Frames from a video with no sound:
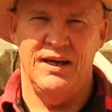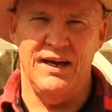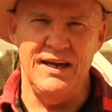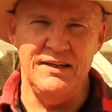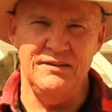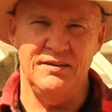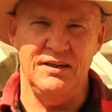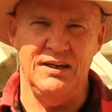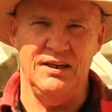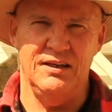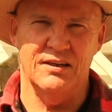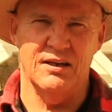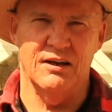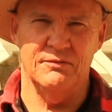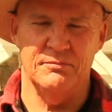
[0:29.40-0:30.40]

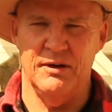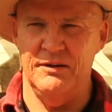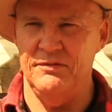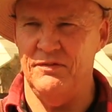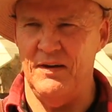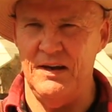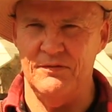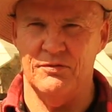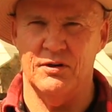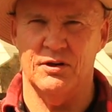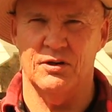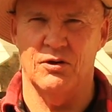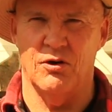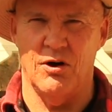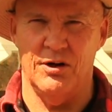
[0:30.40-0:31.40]
18 of my
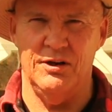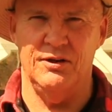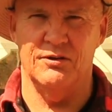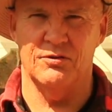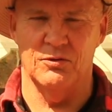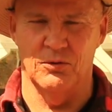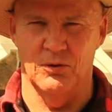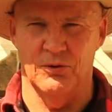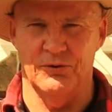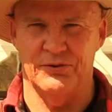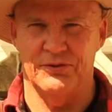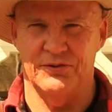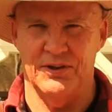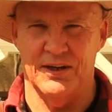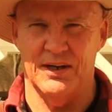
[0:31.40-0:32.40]
favorite garden
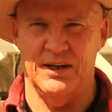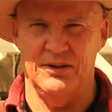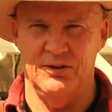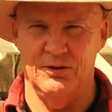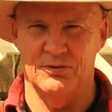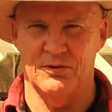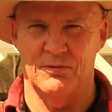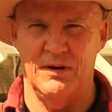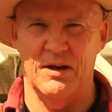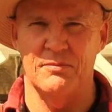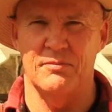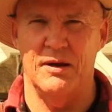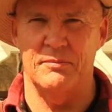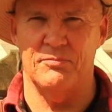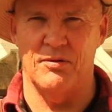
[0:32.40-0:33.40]
tools that I use
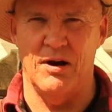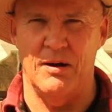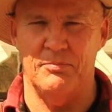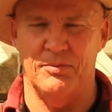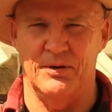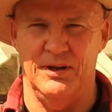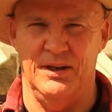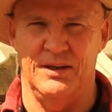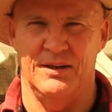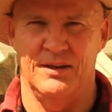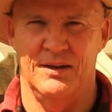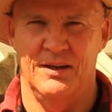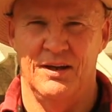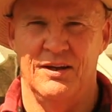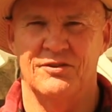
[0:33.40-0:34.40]
around my property.
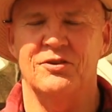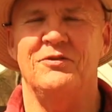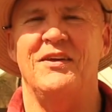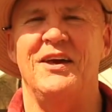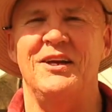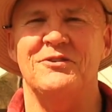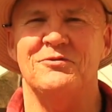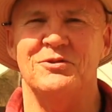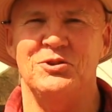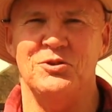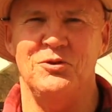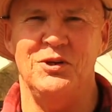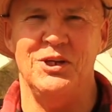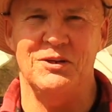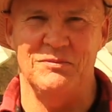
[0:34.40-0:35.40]
So thanks for
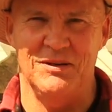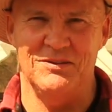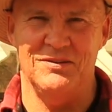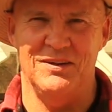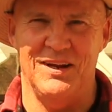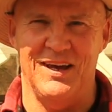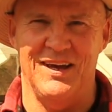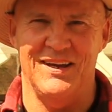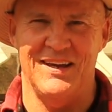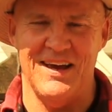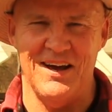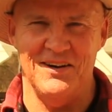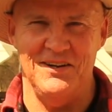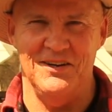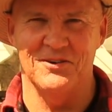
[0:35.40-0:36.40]
joining me today
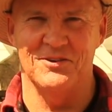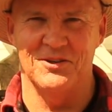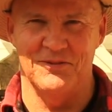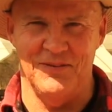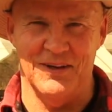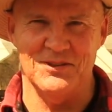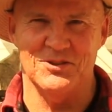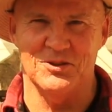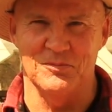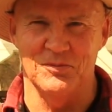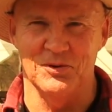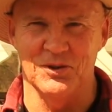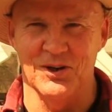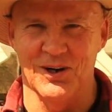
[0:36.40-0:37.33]
out here in the vegetable